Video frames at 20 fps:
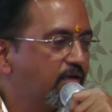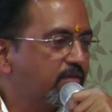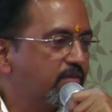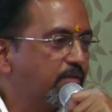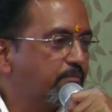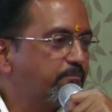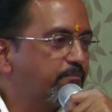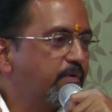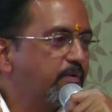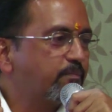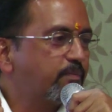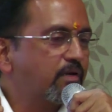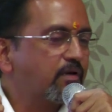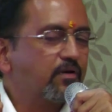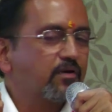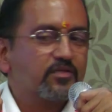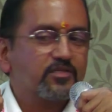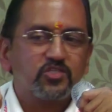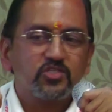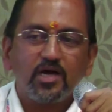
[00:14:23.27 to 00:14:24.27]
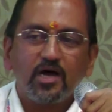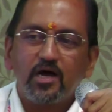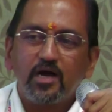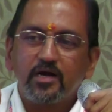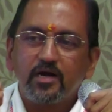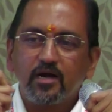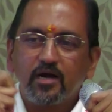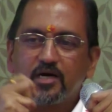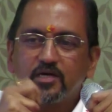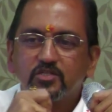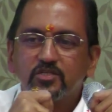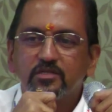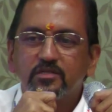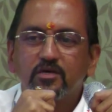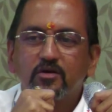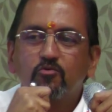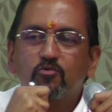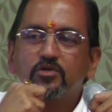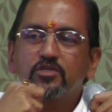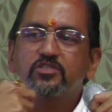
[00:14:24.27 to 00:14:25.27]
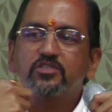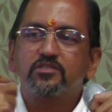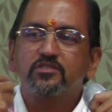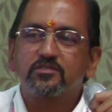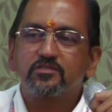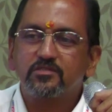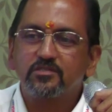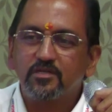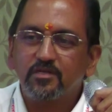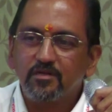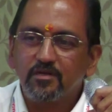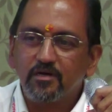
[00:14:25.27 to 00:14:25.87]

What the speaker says: the people start asking the questions.